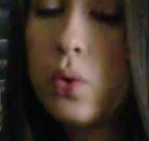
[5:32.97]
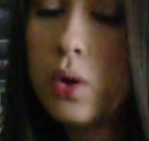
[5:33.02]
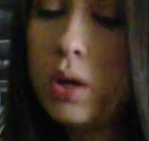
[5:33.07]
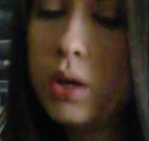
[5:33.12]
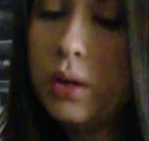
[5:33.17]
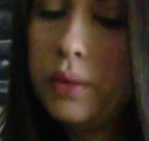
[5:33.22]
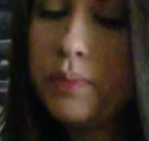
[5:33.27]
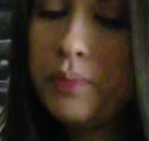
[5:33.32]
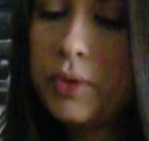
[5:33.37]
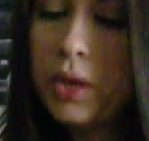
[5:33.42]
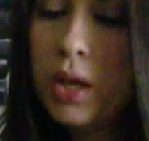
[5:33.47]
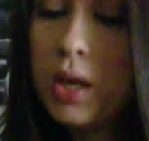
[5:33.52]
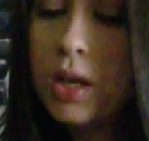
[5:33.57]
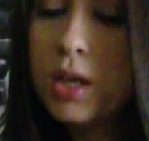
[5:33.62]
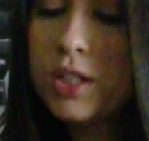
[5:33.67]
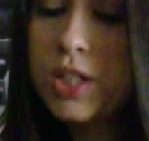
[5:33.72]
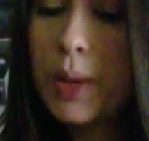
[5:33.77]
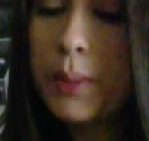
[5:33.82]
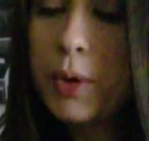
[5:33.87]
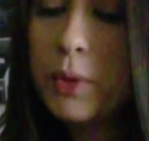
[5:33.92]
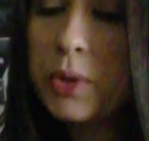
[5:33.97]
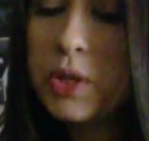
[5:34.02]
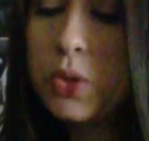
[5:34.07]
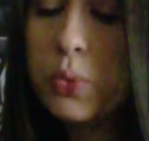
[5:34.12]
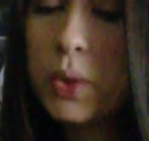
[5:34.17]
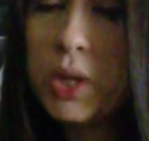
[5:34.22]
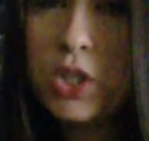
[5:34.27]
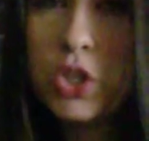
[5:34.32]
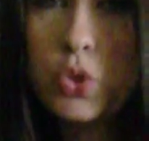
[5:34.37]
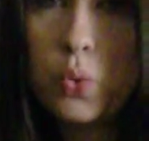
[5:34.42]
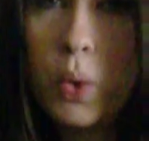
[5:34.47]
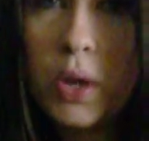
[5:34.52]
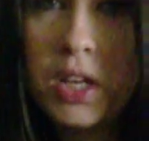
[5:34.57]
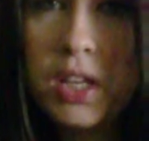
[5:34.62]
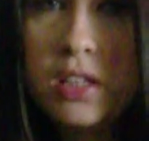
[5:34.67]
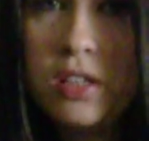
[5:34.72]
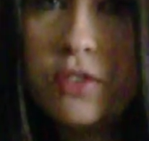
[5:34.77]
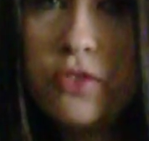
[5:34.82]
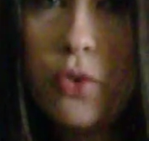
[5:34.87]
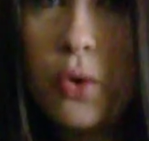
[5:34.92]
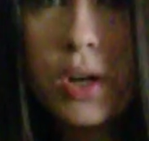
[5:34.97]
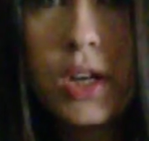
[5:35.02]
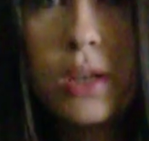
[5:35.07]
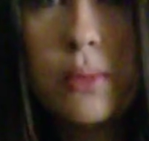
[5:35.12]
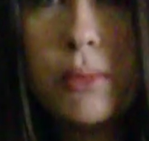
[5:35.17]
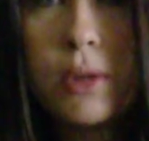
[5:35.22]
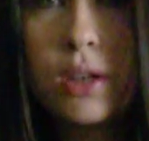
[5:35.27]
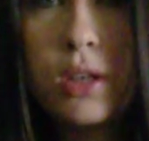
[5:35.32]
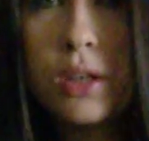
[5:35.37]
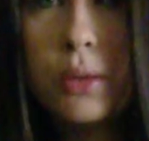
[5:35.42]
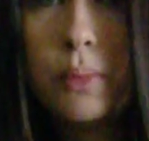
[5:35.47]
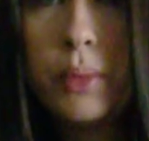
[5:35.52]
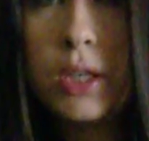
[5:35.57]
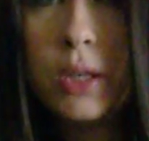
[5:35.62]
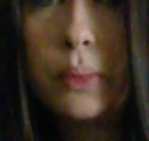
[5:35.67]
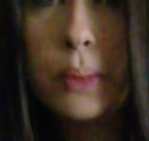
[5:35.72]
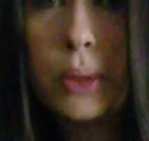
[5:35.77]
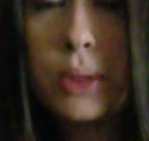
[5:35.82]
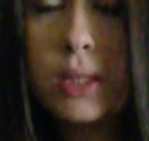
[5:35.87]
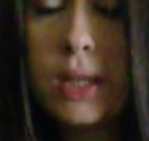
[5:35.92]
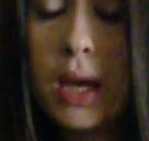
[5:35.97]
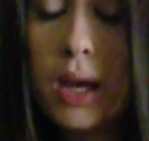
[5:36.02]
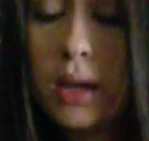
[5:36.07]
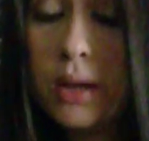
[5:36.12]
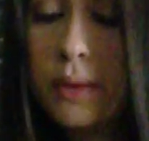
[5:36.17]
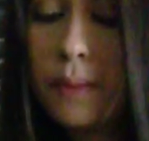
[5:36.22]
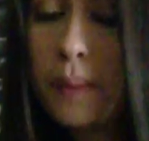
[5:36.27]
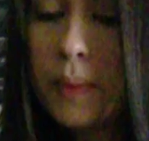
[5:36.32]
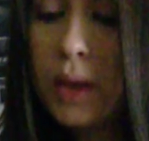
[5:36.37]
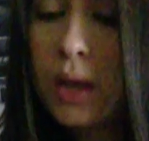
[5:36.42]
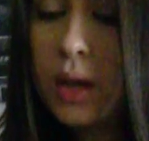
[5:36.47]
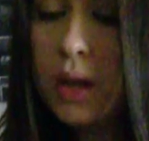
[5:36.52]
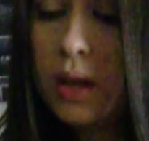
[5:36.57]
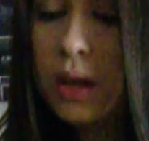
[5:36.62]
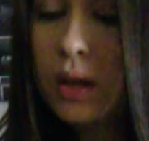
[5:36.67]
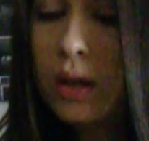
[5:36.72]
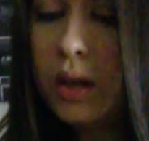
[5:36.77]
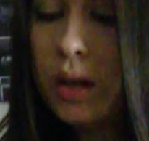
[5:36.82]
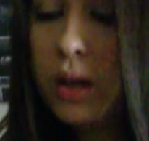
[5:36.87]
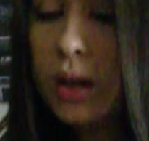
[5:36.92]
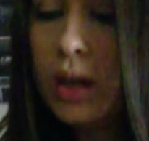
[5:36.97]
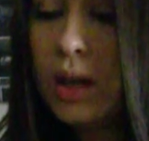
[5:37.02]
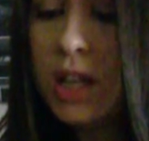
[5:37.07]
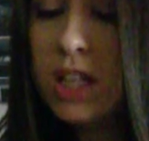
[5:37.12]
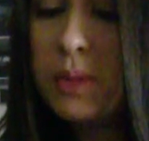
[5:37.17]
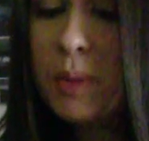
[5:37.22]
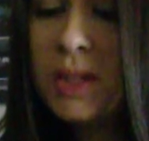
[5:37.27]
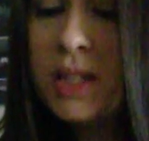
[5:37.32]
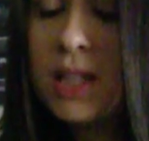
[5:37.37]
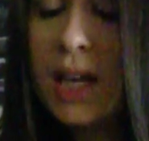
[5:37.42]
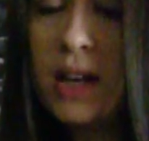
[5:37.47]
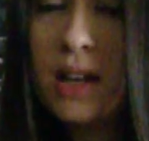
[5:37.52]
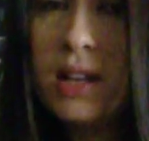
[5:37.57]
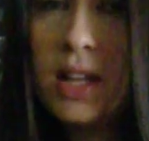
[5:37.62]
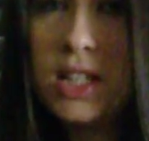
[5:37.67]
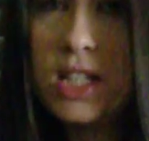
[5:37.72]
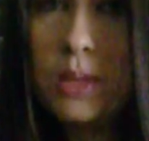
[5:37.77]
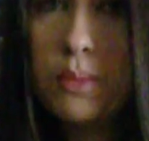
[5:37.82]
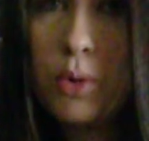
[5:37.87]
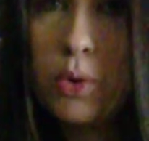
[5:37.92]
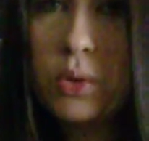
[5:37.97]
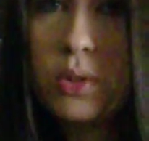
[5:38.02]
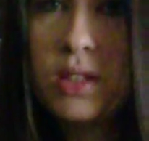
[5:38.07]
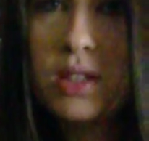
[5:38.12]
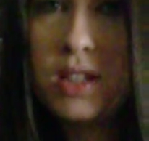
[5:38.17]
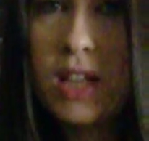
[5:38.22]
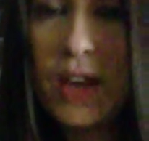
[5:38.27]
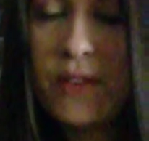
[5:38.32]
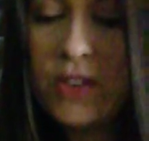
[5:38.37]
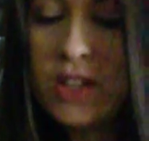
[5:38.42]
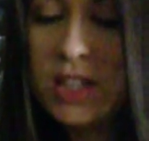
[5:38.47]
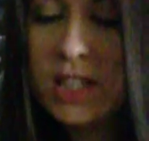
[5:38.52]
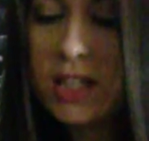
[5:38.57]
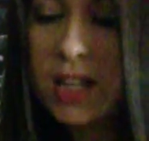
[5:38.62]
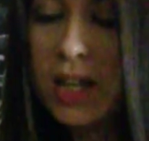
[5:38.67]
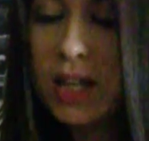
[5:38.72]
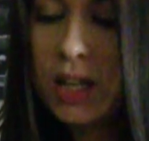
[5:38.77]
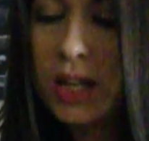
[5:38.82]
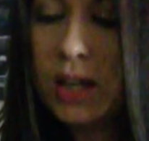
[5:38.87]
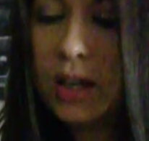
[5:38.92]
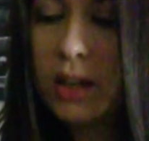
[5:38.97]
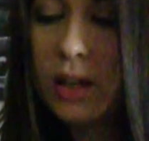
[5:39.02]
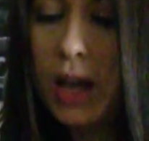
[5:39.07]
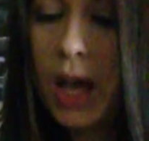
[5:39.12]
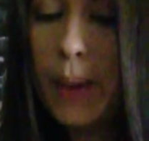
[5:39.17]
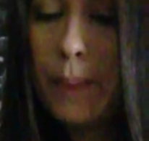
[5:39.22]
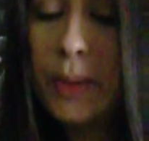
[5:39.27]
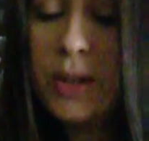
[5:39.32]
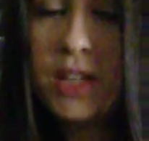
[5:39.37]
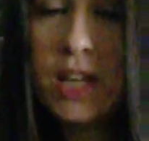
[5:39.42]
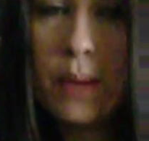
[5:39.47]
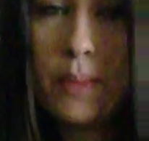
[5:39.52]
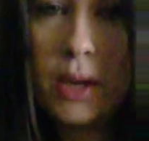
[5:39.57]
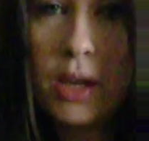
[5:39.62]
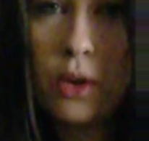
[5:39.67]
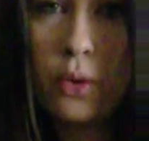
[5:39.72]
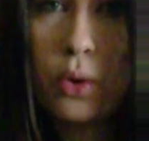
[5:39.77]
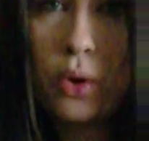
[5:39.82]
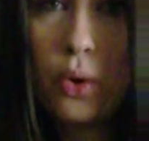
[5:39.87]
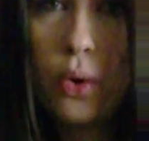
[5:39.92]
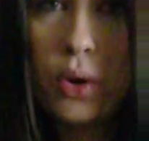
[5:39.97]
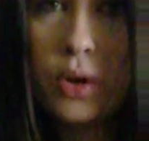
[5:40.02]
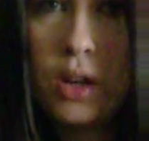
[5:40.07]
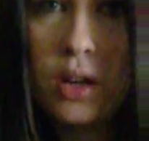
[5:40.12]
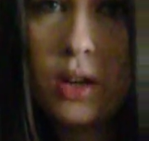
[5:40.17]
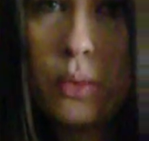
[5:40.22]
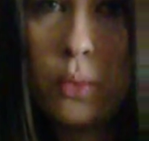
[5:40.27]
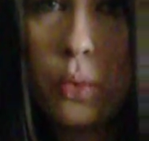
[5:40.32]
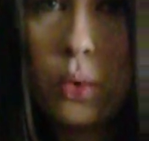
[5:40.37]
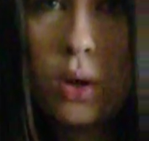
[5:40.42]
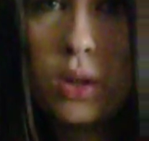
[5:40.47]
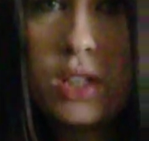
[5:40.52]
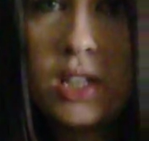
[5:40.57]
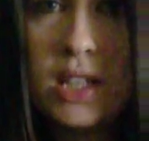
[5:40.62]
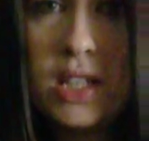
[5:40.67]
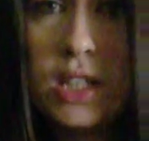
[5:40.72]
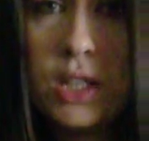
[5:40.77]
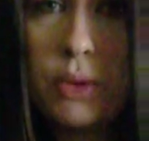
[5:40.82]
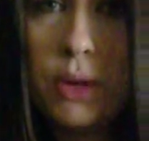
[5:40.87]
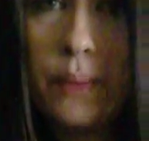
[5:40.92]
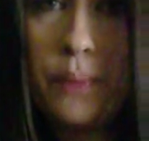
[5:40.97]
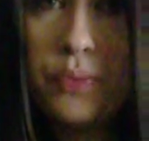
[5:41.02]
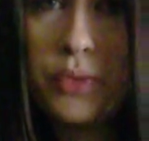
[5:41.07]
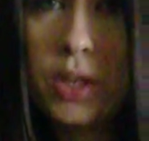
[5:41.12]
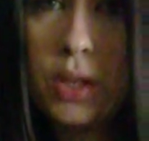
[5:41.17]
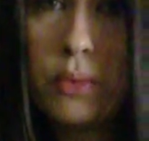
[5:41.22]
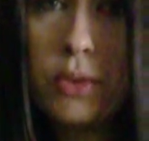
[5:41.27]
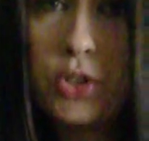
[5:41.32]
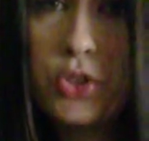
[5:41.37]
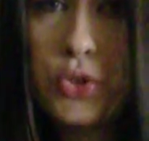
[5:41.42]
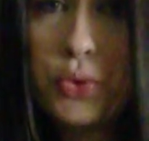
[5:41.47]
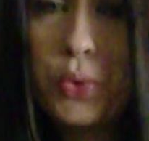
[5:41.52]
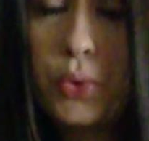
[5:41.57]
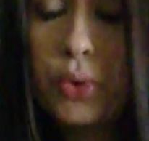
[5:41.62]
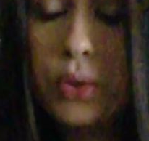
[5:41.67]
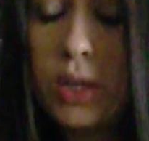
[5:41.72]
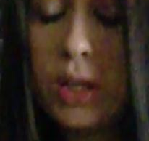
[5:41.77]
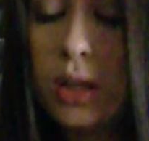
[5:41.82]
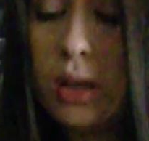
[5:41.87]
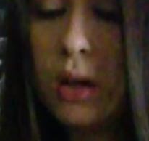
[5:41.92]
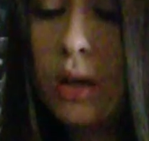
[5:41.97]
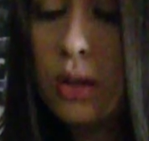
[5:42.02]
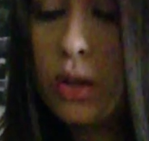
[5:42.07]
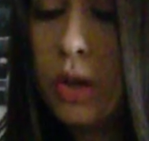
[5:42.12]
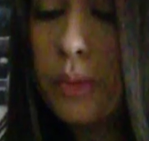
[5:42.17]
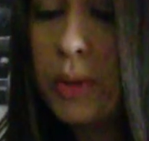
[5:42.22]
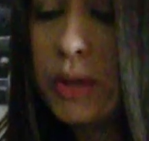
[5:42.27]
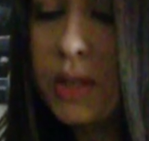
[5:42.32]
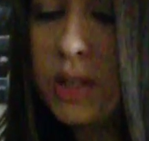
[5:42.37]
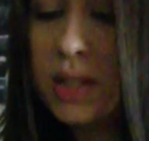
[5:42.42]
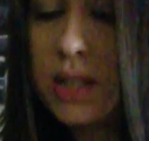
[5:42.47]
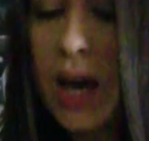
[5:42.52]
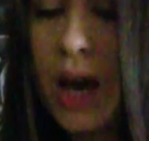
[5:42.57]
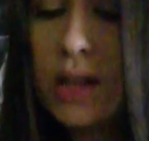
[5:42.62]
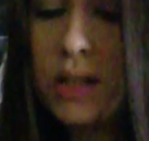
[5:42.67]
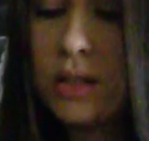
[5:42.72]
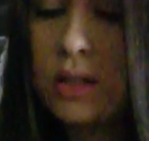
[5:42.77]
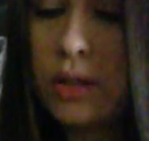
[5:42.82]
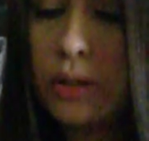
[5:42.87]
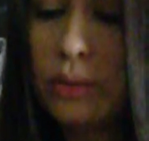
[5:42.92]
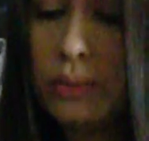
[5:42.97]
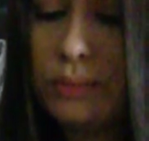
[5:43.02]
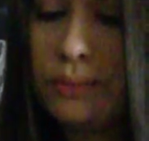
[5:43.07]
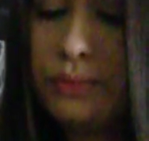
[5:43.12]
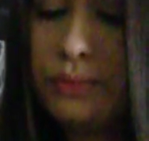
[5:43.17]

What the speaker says: I. Somewhere between 20 to 40 million people died. It has been cited as the most devastating epidemic recorded in world history. It was truly a global disaster.